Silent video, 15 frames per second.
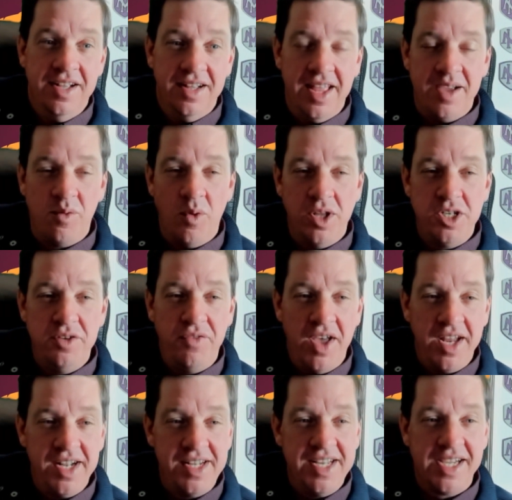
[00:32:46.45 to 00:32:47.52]
Like, once you've
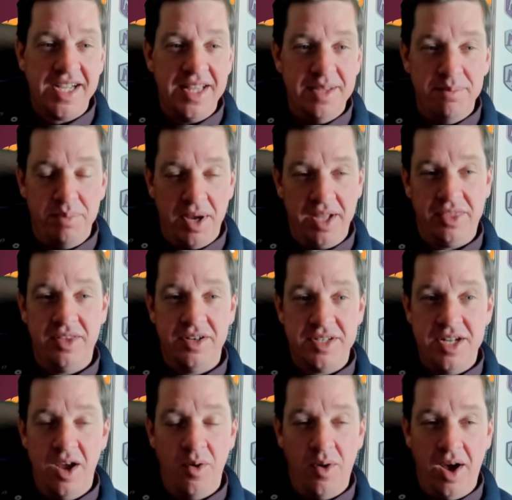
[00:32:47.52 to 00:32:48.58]
had a dick in the butt, there's
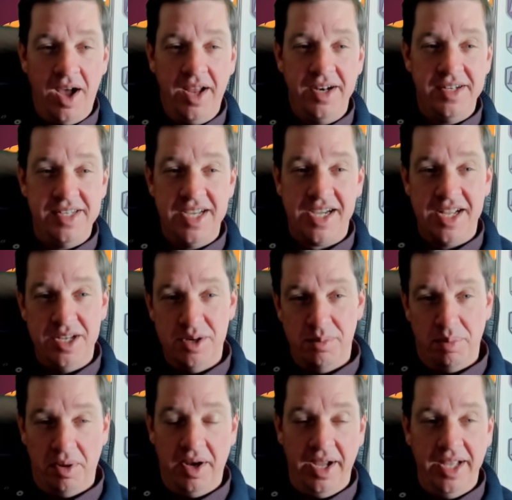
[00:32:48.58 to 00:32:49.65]
no undicking your
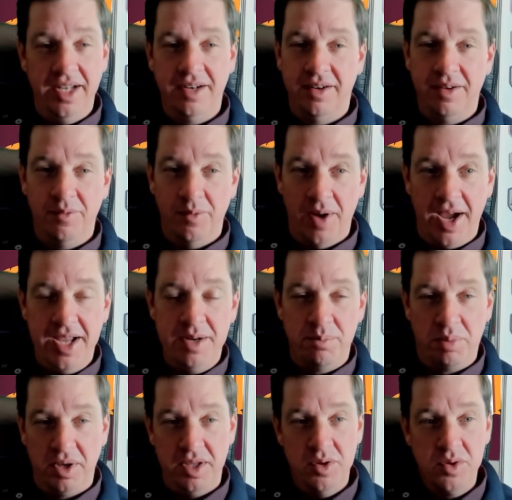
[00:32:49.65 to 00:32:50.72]
butt, right?
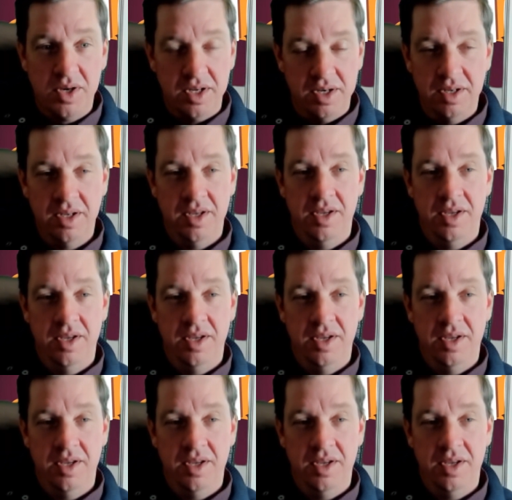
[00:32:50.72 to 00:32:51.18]
But you could